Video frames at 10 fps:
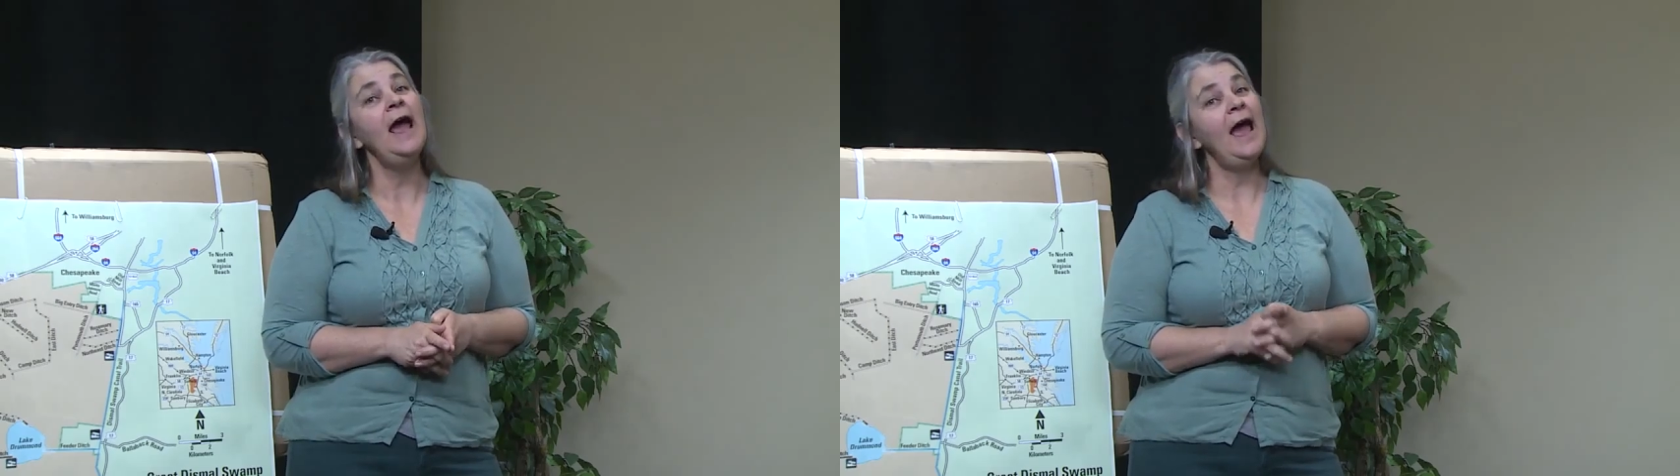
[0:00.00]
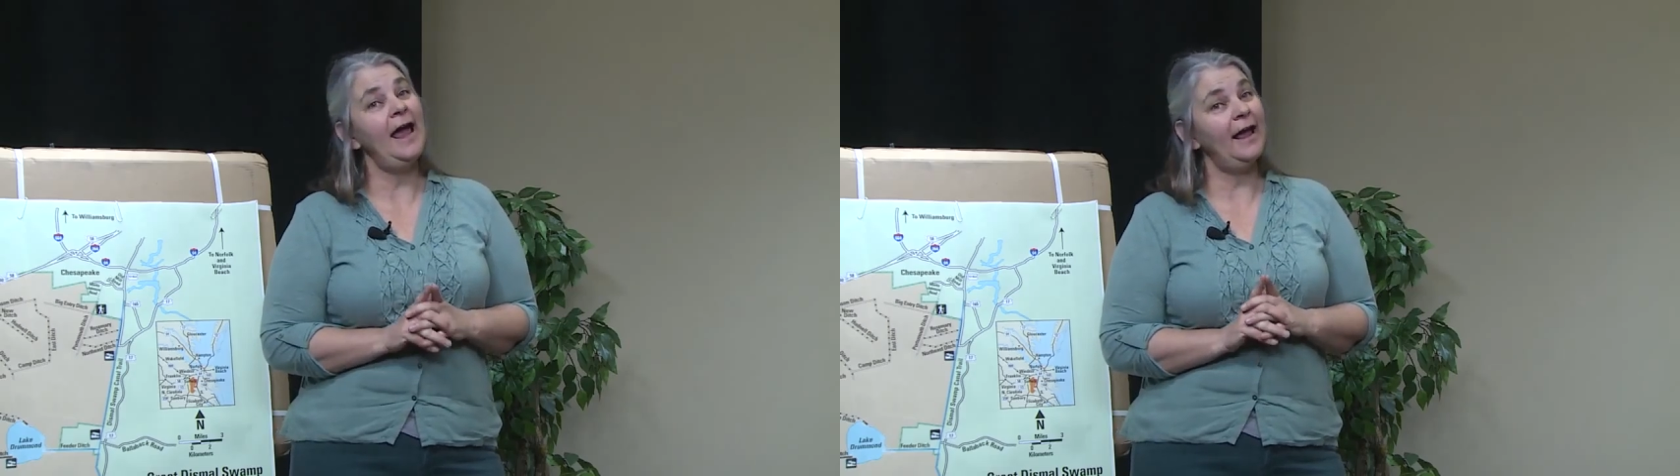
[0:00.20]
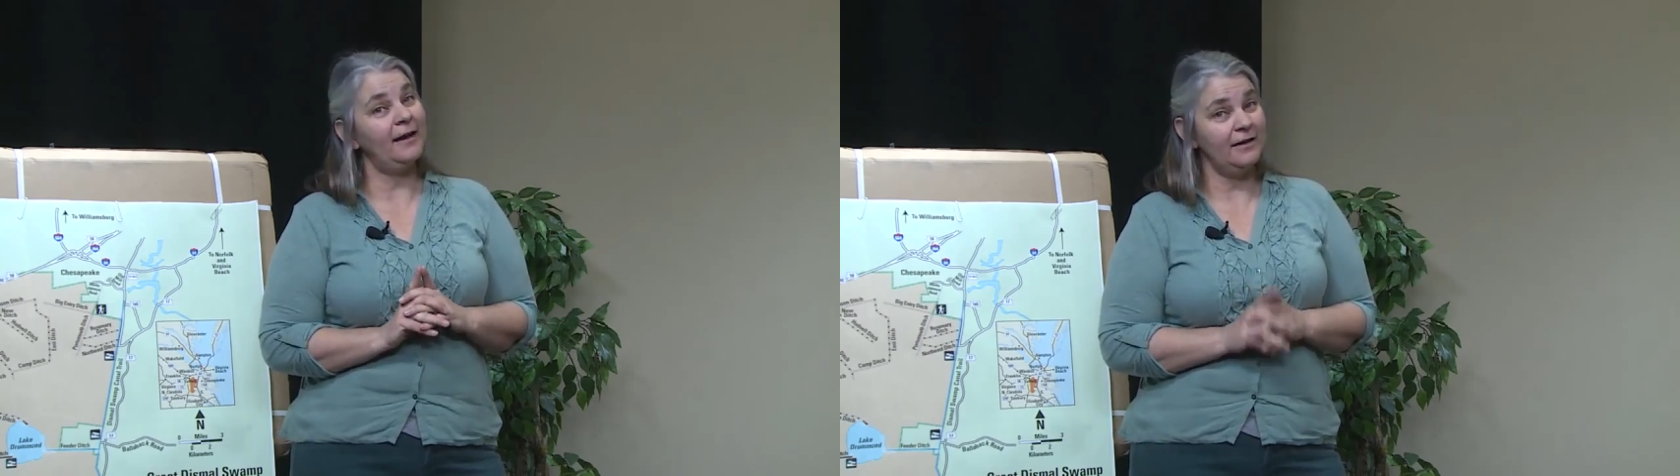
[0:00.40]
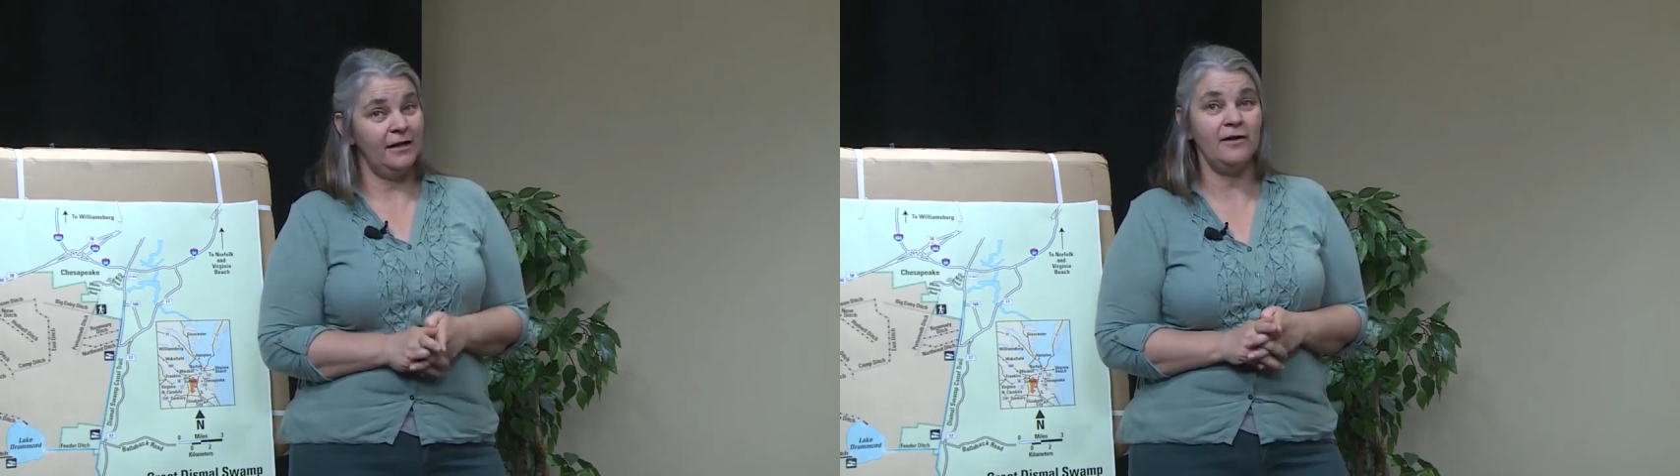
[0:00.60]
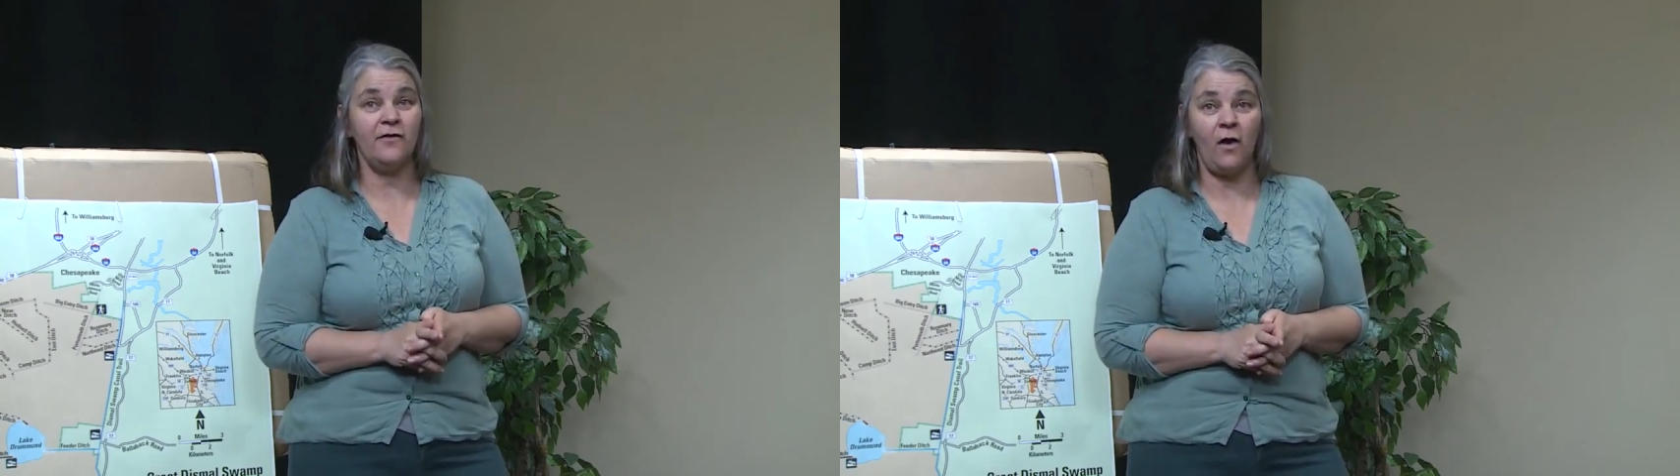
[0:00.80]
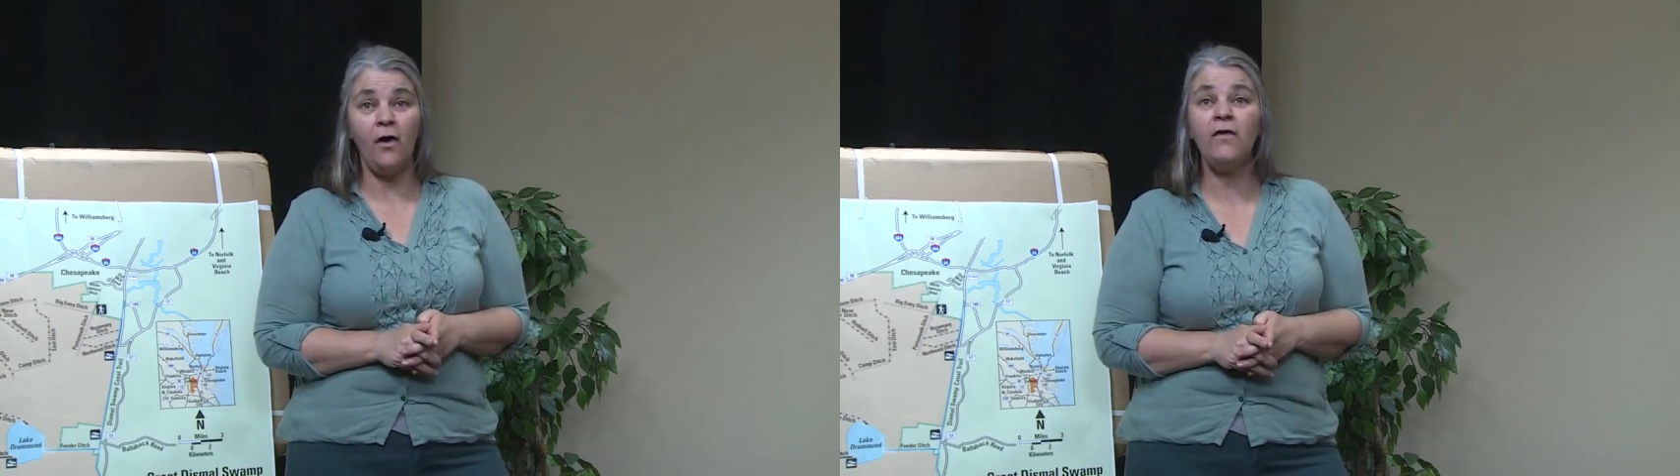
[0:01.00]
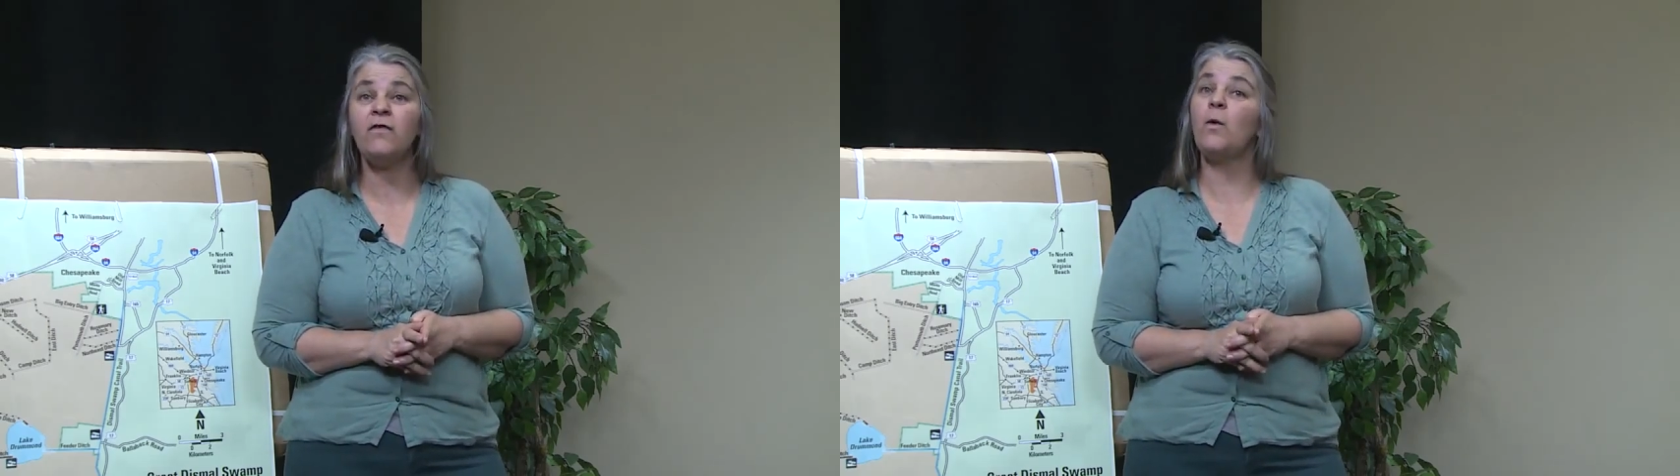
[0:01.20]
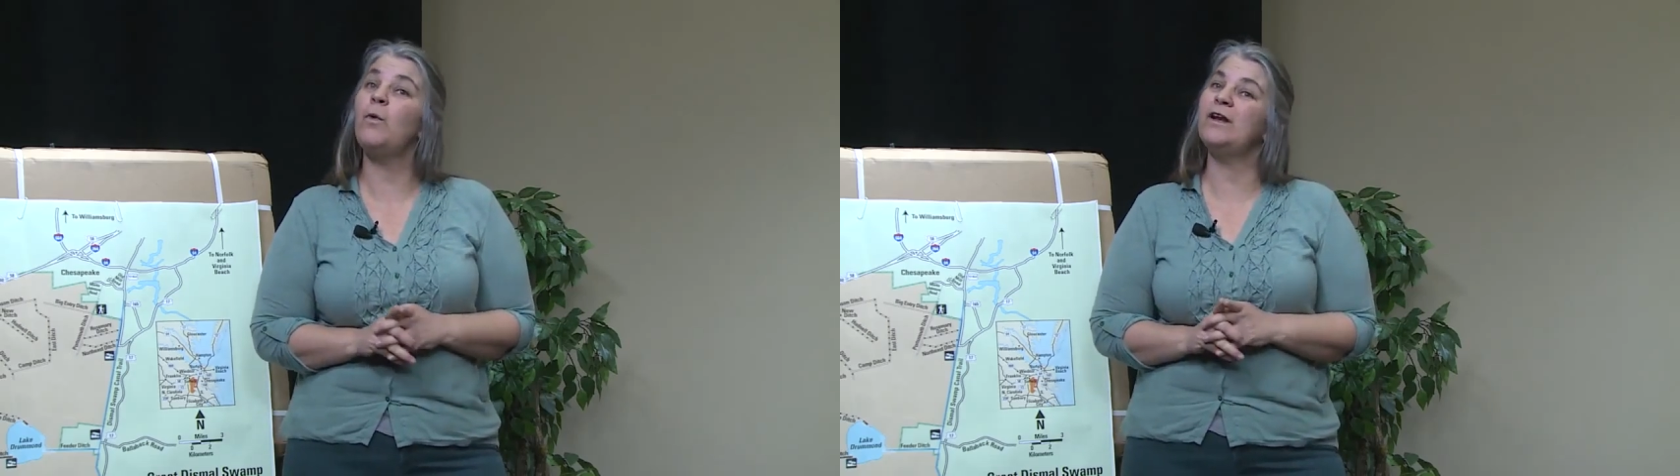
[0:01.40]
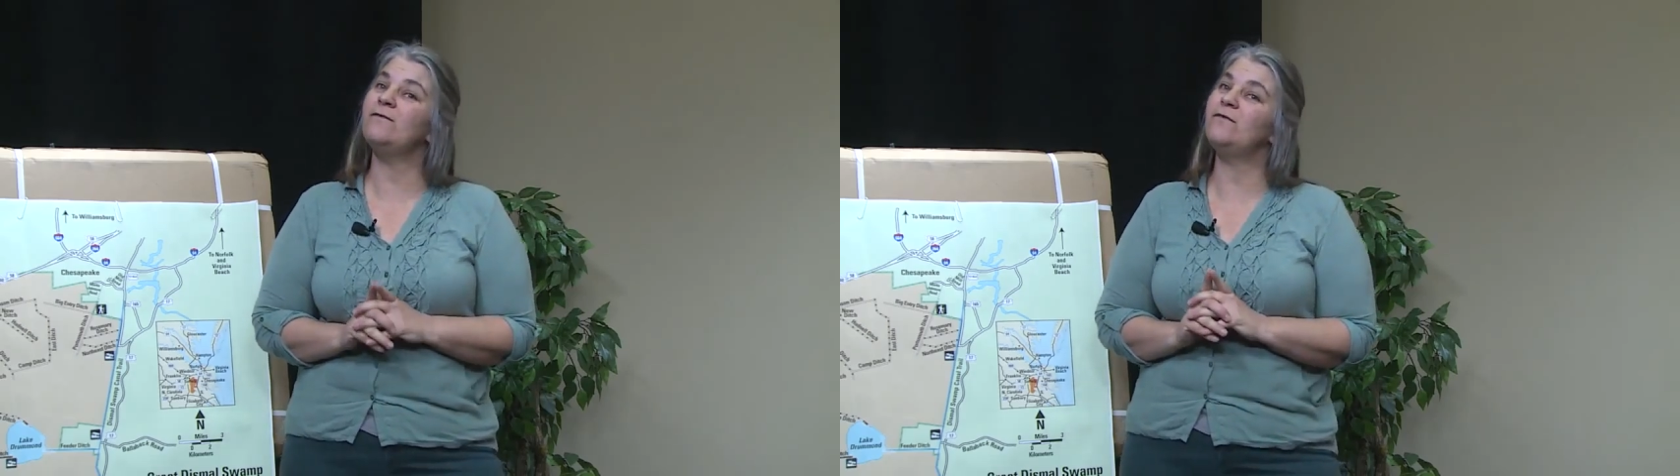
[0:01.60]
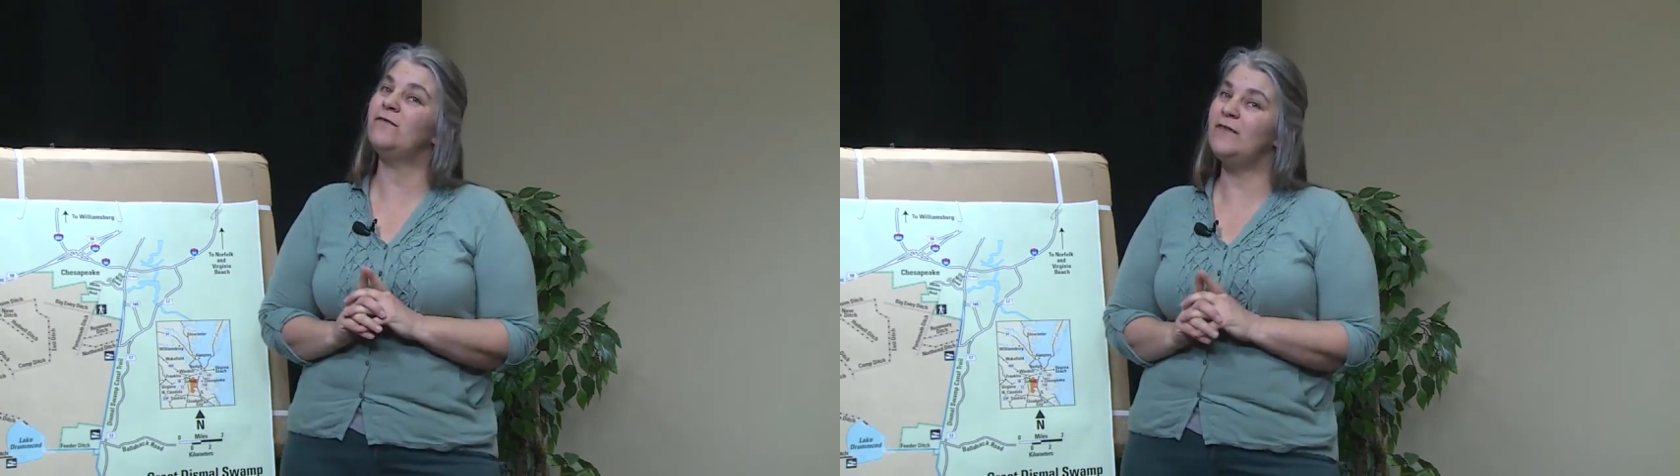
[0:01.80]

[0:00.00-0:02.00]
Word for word: and it is also one of